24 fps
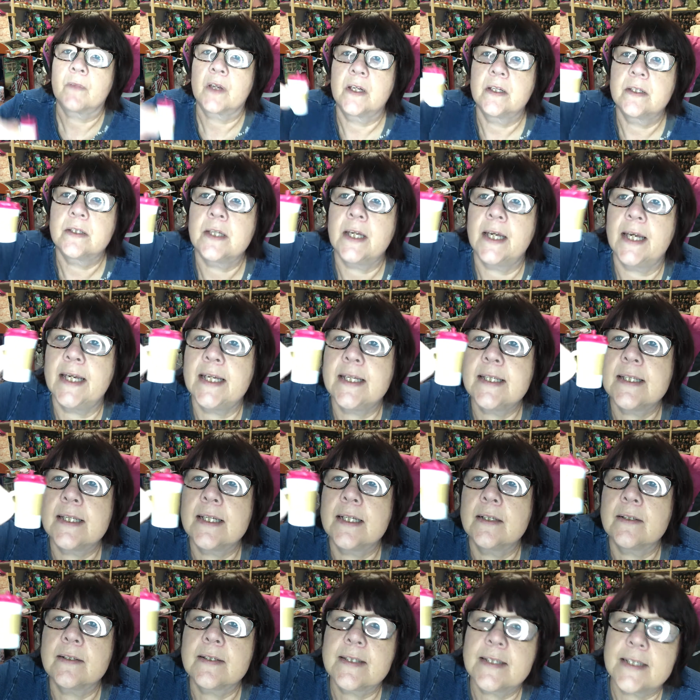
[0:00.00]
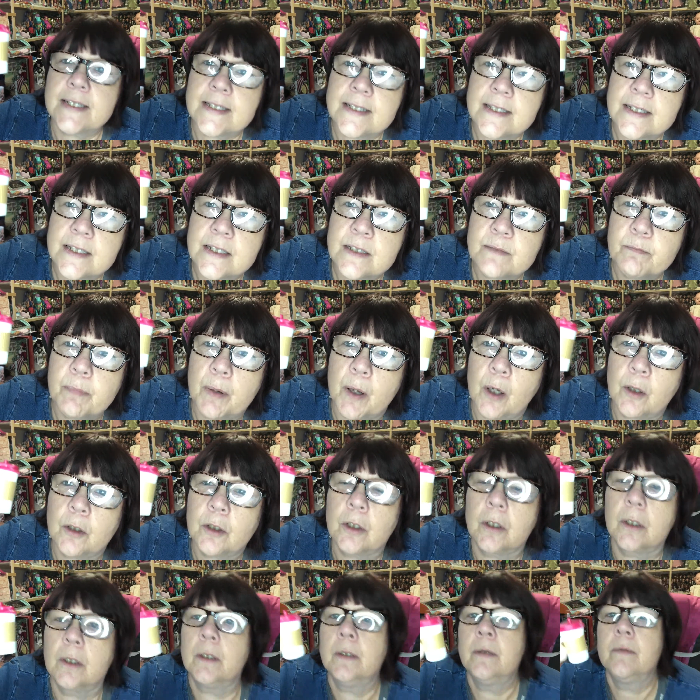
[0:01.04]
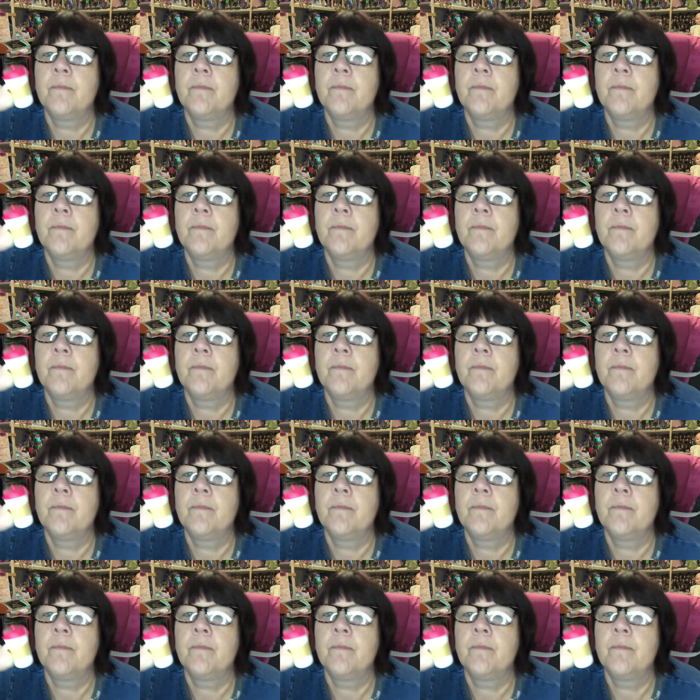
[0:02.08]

So here's the little sister's bottle.